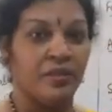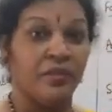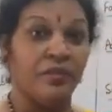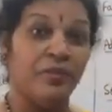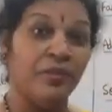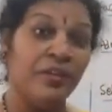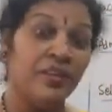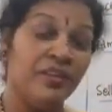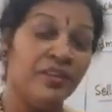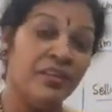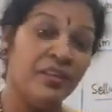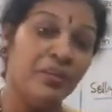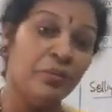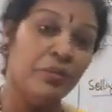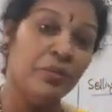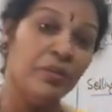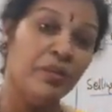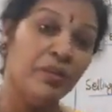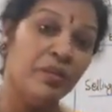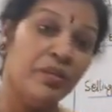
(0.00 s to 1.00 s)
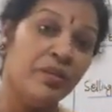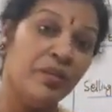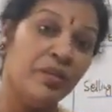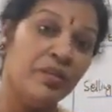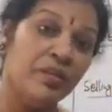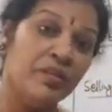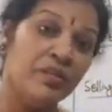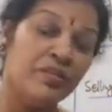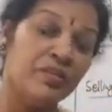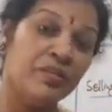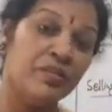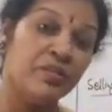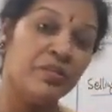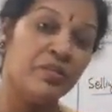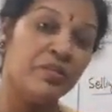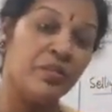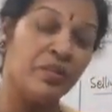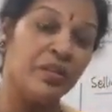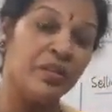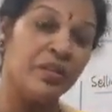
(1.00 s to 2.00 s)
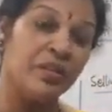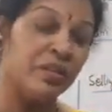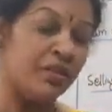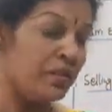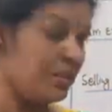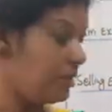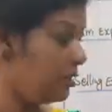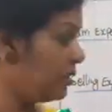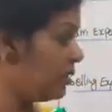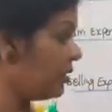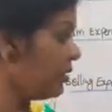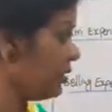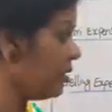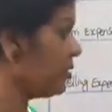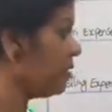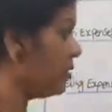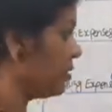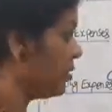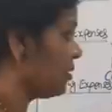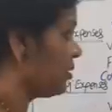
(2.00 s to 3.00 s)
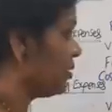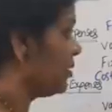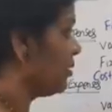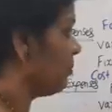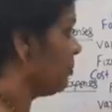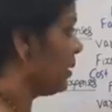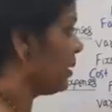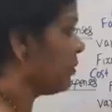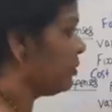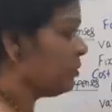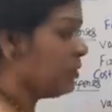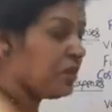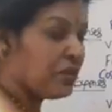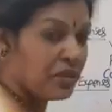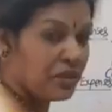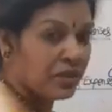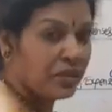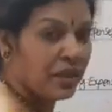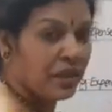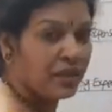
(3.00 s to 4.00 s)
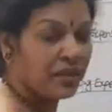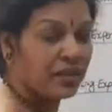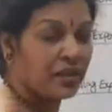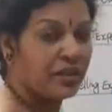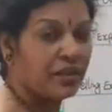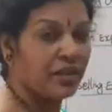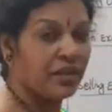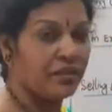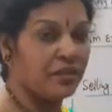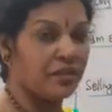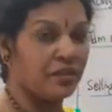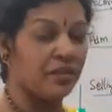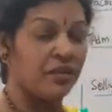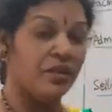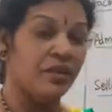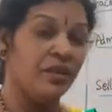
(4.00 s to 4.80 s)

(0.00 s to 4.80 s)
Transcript: Variable cost, per unit you can calculate later.